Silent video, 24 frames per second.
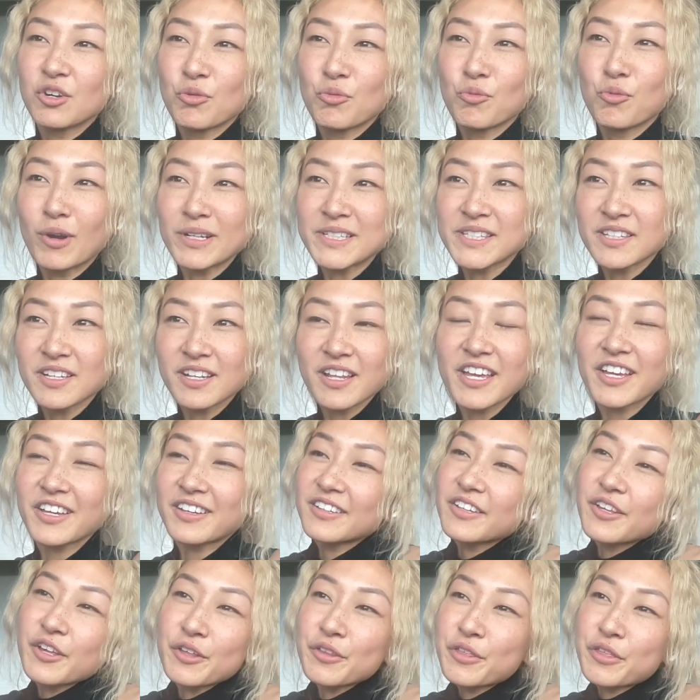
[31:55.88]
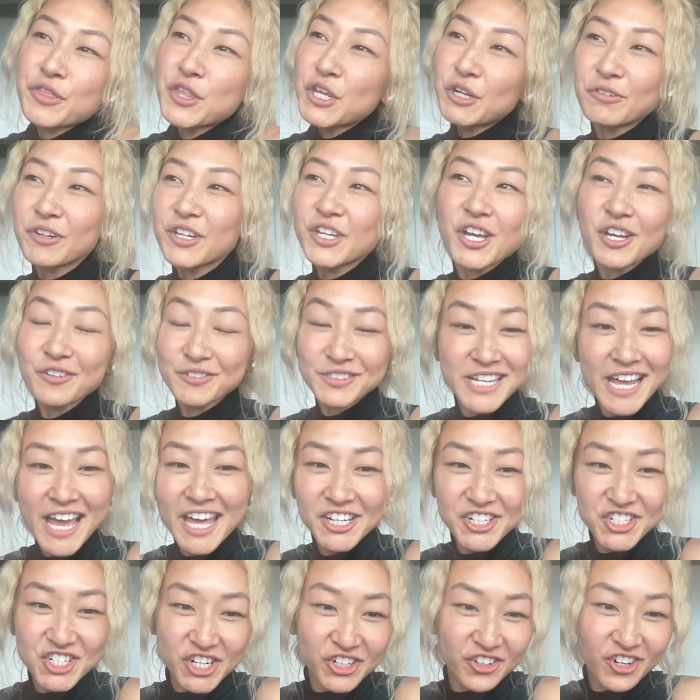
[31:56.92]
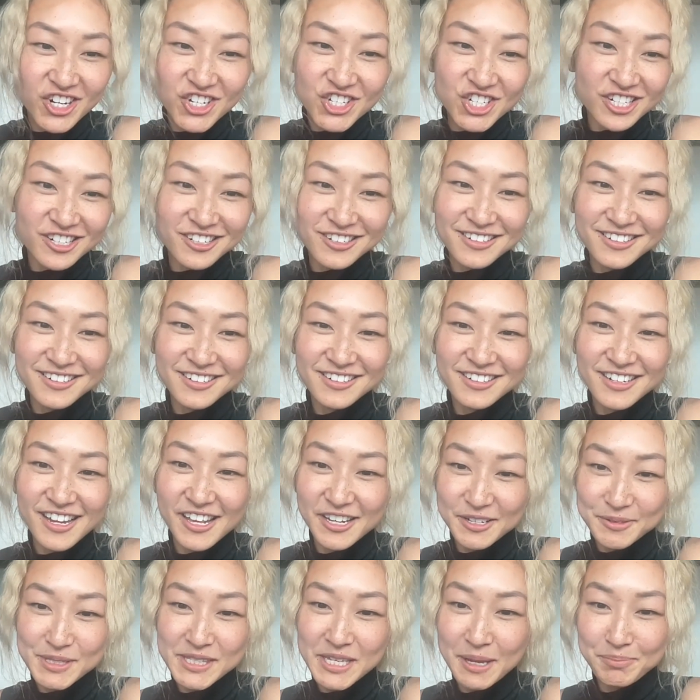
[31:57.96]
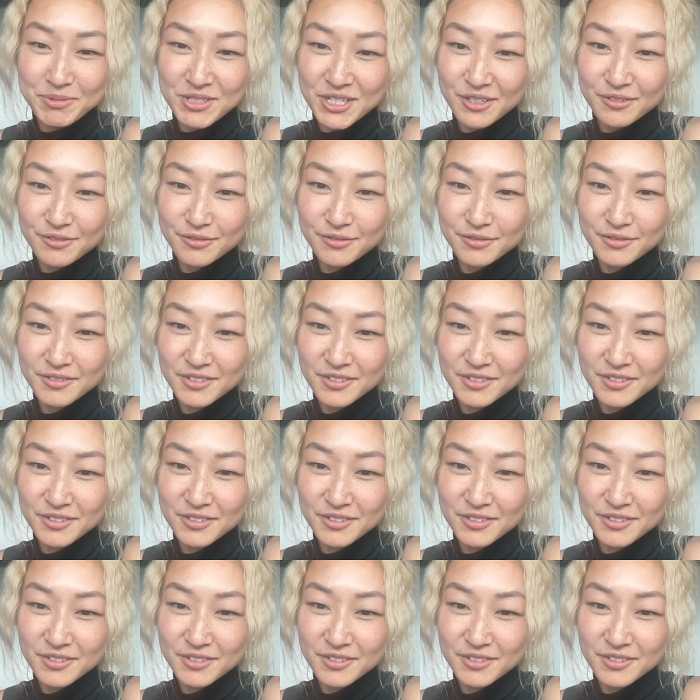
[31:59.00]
What's the theory of data generation at Inceptive,